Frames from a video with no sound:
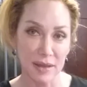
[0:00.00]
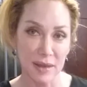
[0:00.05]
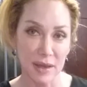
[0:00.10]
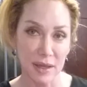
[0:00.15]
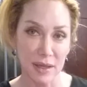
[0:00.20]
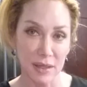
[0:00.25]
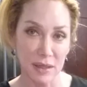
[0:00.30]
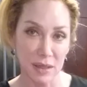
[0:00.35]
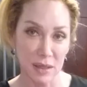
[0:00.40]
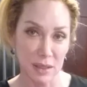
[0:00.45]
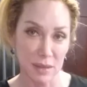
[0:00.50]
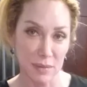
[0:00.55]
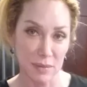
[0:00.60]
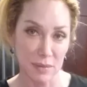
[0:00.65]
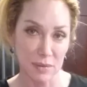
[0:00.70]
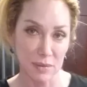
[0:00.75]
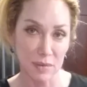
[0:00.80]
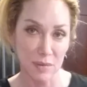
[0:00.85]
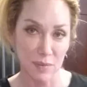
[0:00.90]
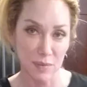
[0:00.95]
that
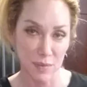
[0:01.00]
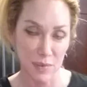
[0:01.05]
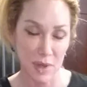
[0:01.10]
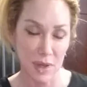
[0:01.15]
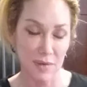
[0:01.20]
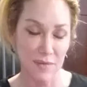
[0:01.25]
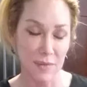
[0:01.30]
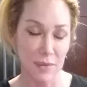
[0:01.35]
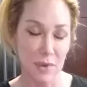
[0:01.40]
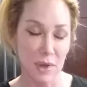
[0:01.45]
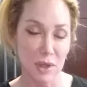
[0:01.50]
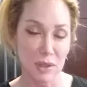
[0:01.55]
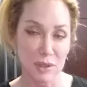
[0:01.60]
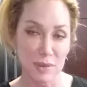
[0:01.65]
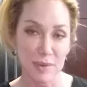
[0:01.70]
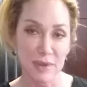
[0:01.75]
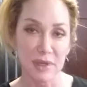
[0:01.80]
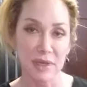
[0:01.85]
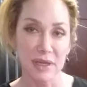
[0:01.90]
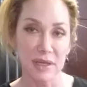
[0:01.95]

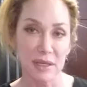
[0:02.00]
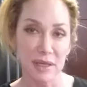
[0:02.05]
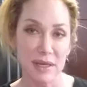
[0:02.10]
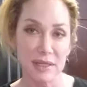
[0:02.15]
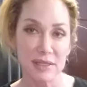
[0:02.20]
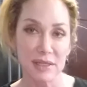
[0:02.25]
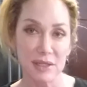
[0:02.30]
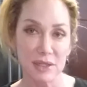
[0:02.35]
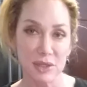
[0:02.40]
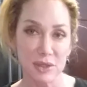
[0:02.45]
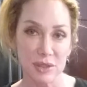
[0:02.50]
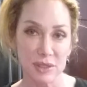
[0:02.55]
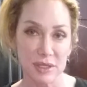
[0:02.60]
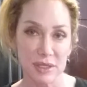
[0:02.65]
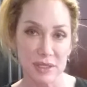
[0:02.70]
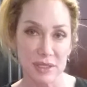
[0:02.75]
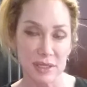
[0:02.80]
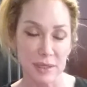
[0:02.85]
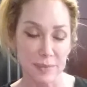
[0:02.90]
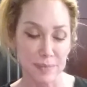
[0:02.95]
ultimately cleanses your
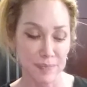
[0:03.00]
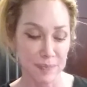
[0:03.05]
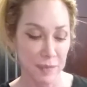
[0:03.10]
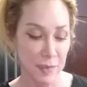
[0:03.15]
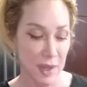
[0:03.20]
system.